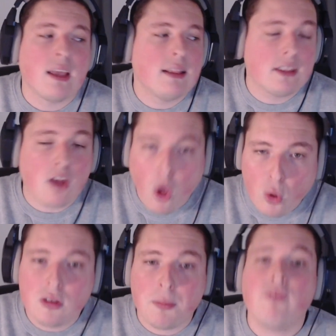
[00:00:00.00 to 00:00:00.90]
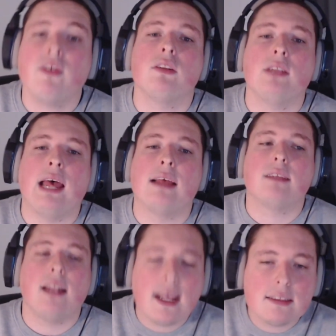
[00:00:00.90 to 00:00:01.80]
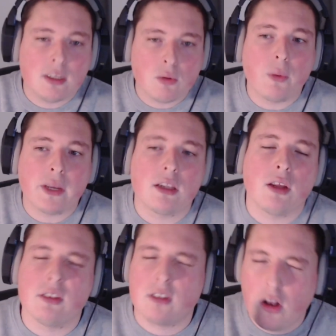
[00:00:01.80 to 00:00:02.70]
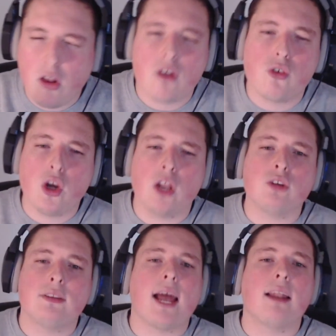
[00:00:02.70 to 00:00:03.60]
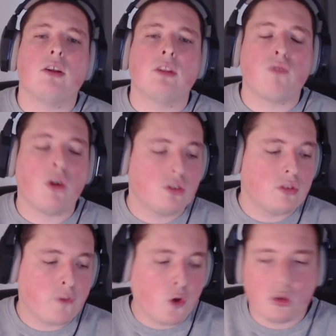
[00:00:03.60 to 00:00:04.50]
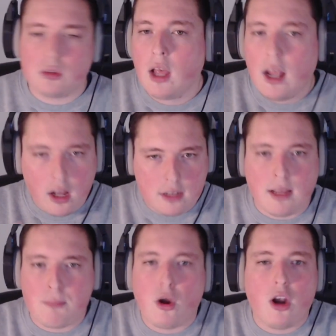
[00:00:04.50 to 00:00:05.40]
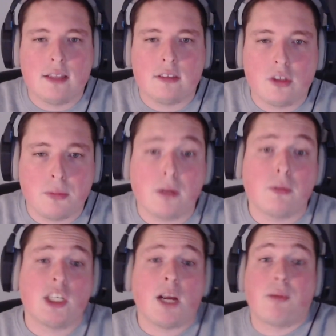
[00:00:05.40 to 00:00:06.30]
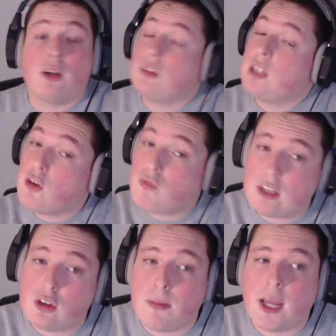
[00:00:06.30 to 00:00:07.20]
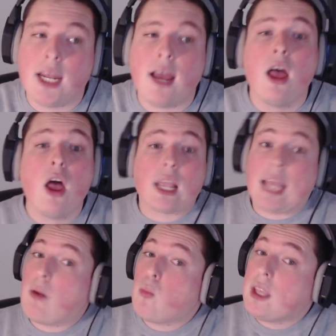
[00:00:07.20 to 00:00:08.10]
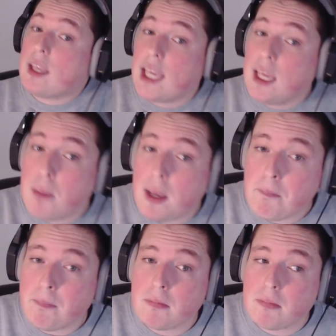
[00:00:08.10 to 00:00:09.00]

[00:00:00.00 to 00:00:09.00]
There's a hole to be filled there, so let's see what we can do. There's a lot of really good talent on the roster, of course. Like I said, Brock Lesnar, WWE Champion until WrestleMania. Can we keep him?